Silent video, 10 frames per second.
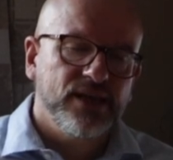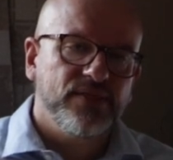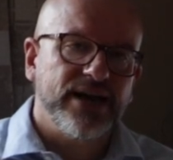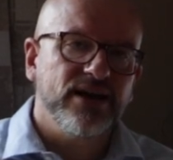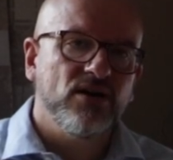
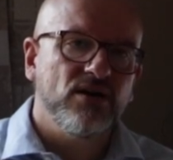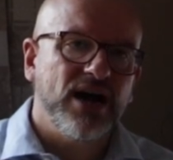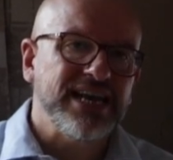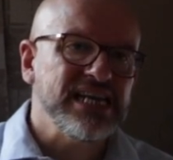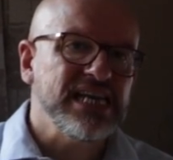They are
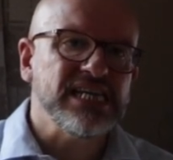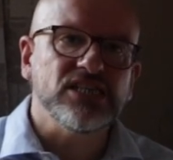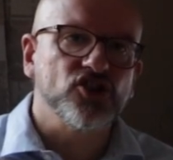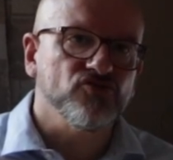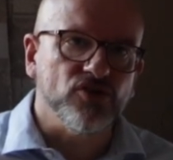an
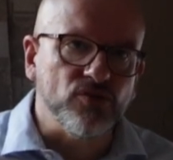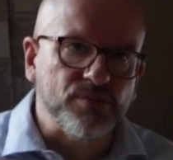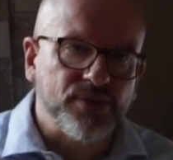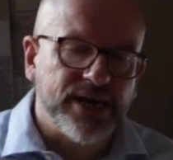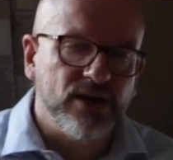elite
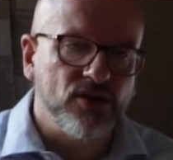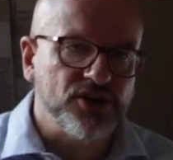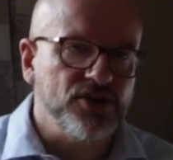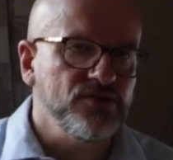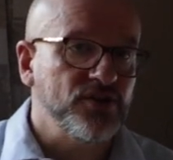group. They are
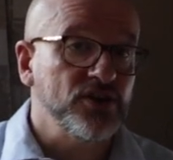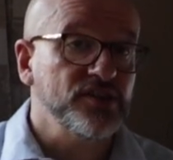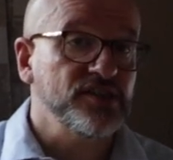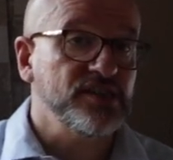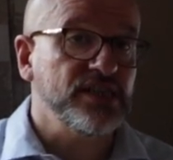the
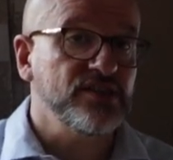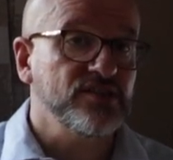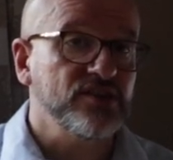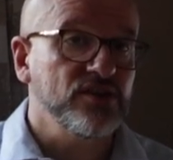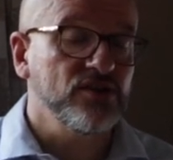
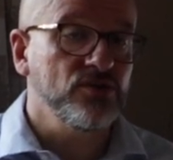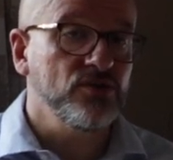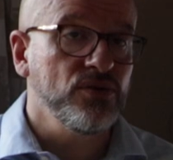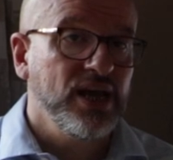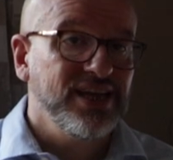universities who